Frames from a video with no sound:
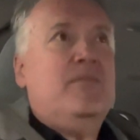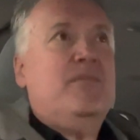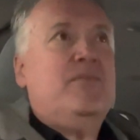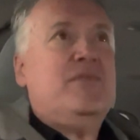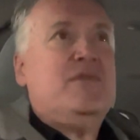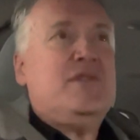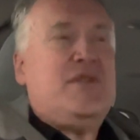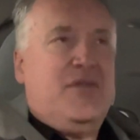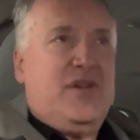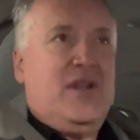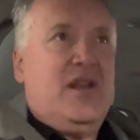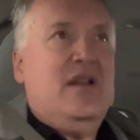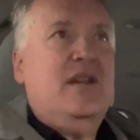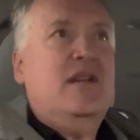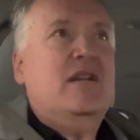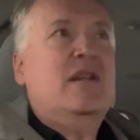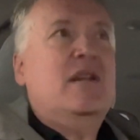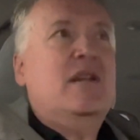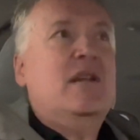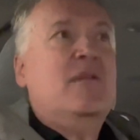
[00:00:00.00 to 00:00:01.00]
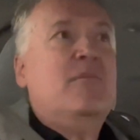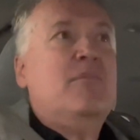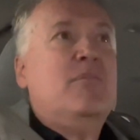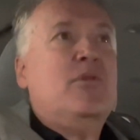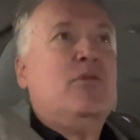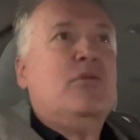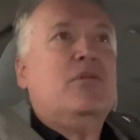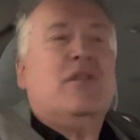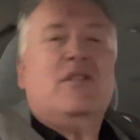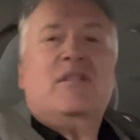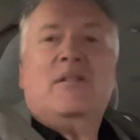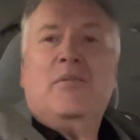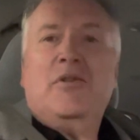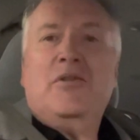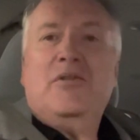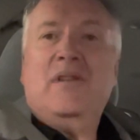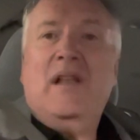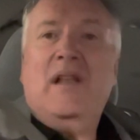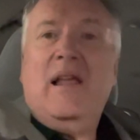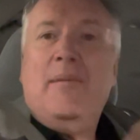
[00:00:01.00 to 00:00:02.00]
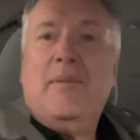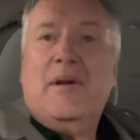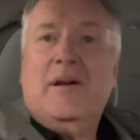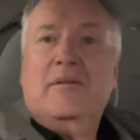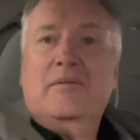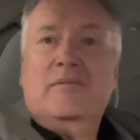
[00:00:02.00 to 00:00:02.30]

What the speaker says: Jeff Kennett, but also someone who's Labor.